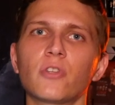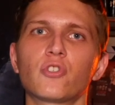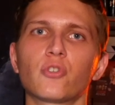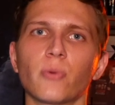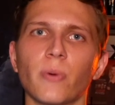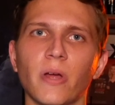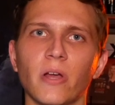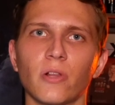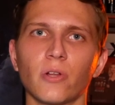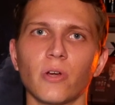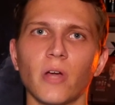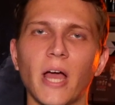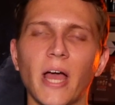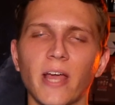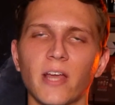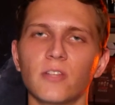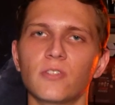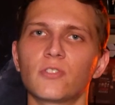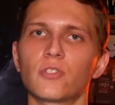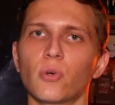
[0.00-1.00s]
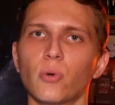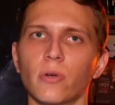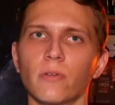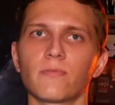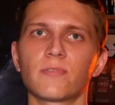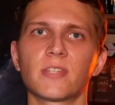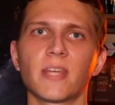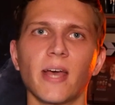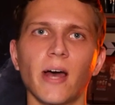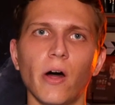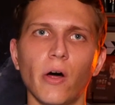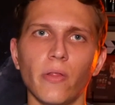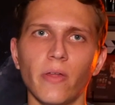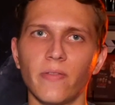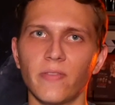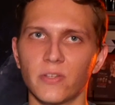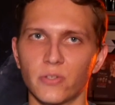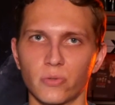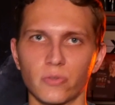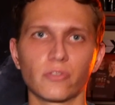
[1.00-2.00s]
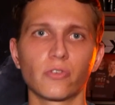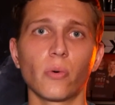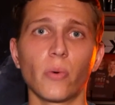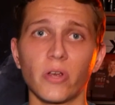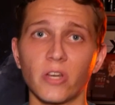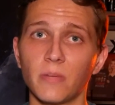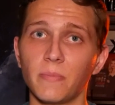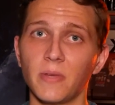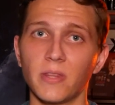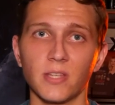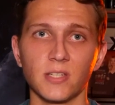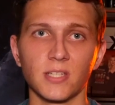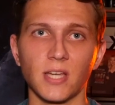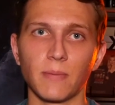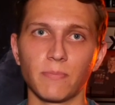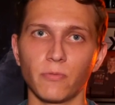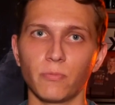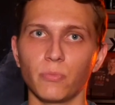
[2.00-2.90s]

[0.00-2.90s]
the trailer, I could sort of tell that this was going to be the type